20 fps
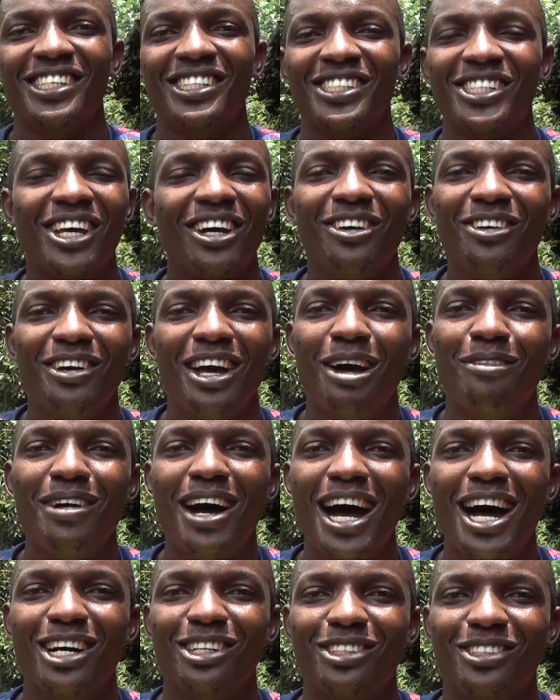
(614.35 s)
So I'm
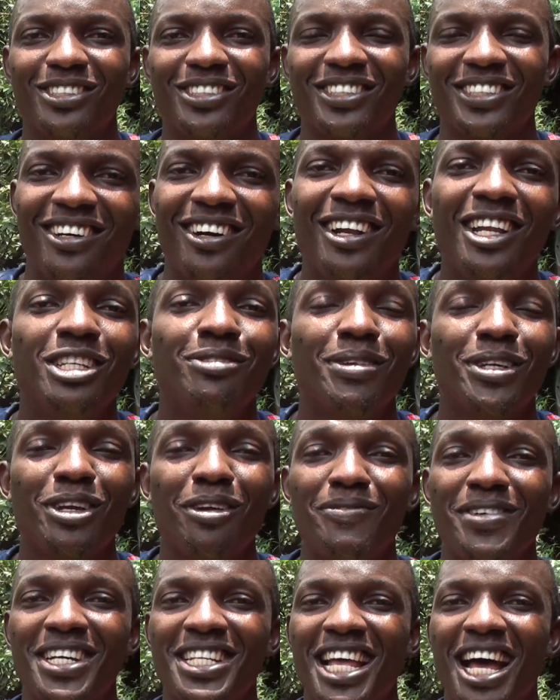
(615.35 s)
out. Always make
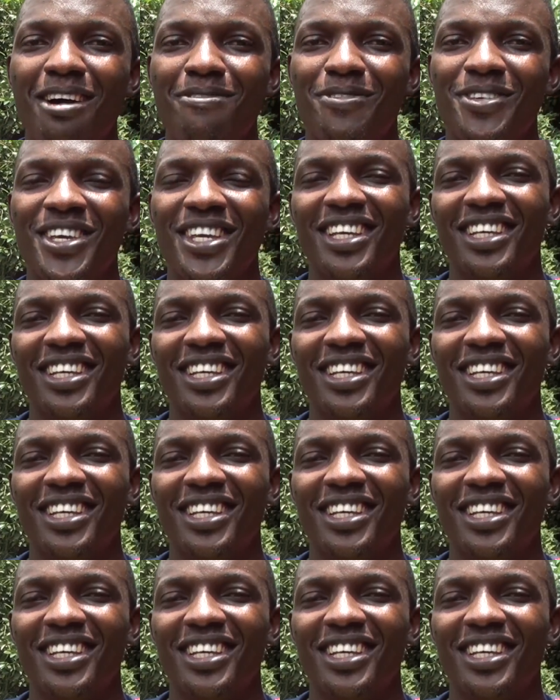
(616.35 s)
your birds happy.